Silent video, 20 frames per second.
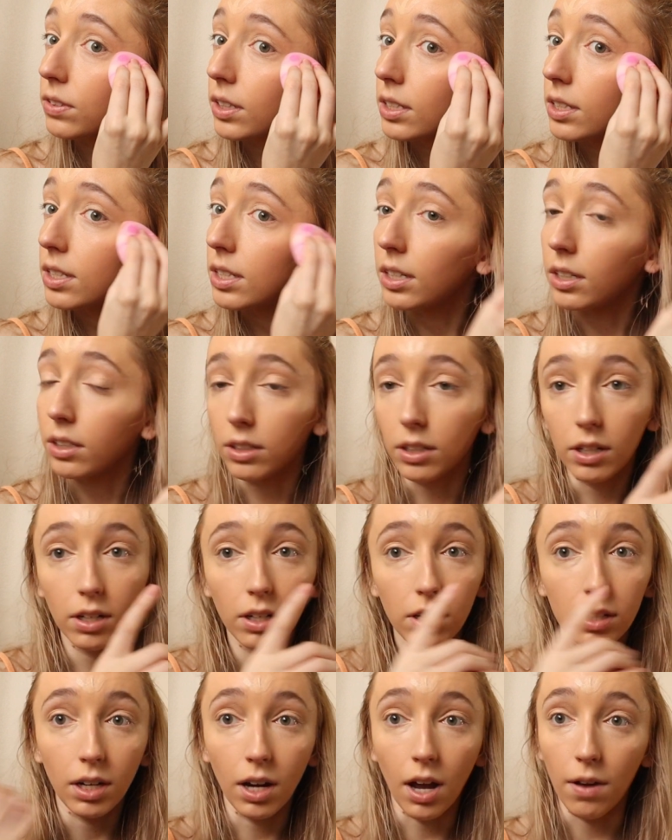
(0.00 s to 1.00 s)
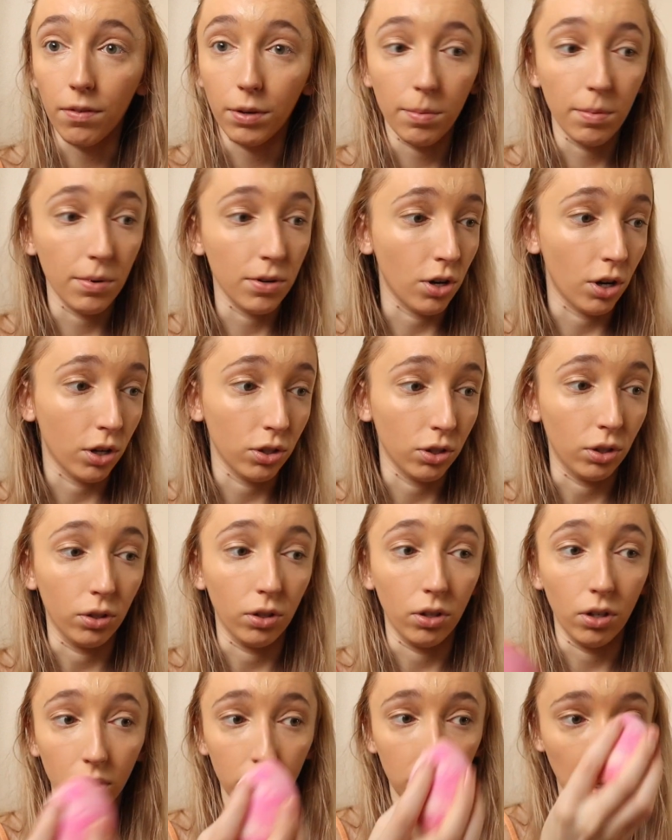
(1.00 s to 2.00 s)
concealer to cover up your dark
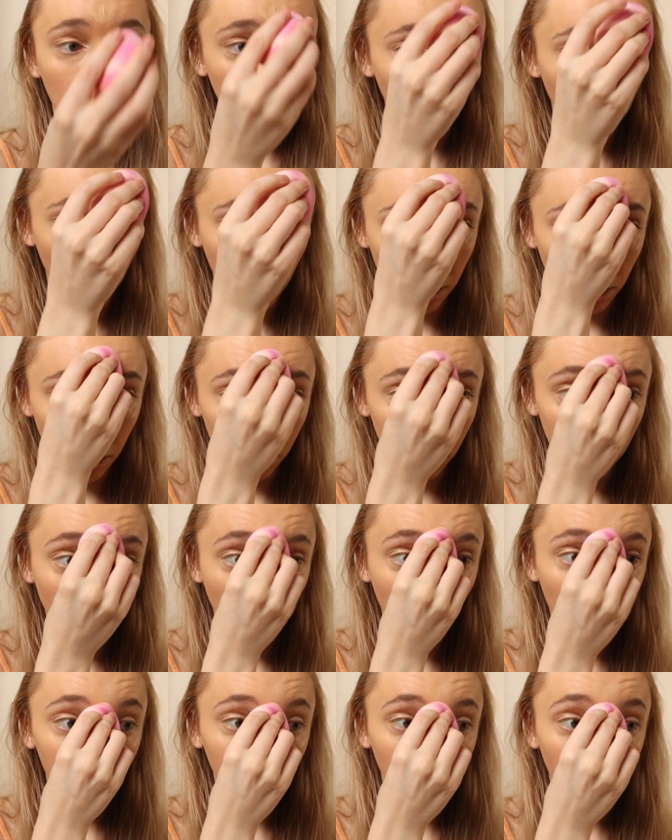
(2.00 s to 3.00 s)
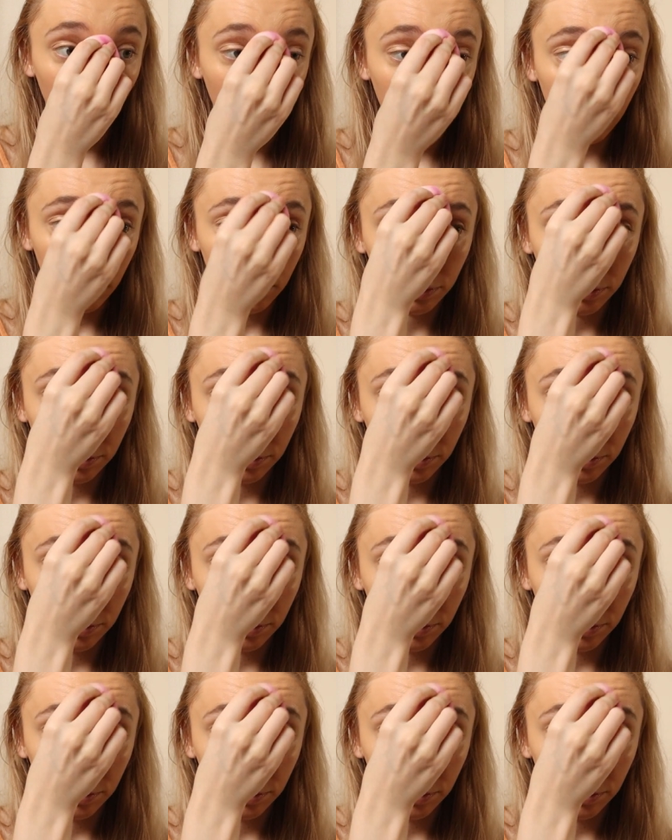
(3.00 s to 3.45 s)
circles and brighten the under eye. Like